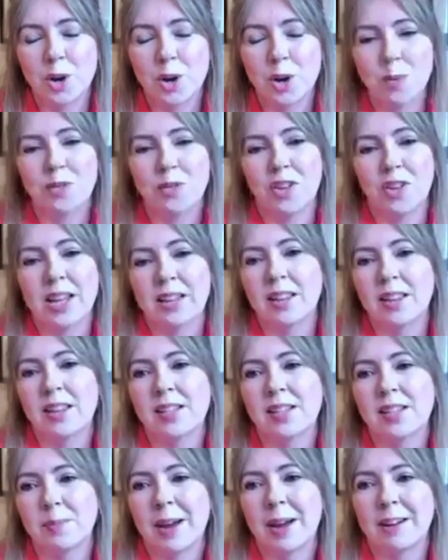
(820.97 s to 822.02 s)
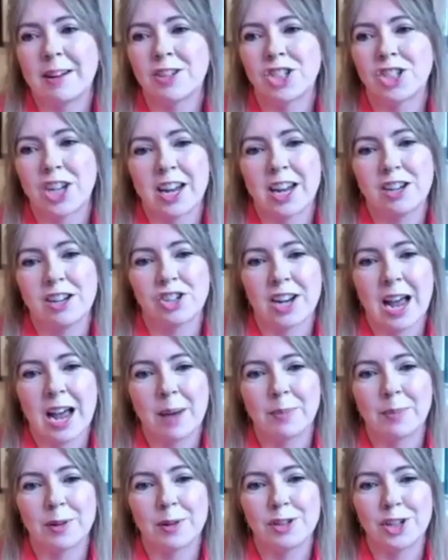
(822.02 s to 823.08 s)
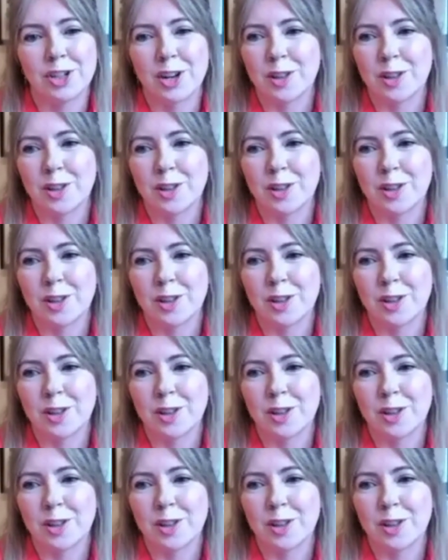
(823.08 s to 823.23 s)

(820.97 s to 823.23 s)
who would think that this amount of change had happened?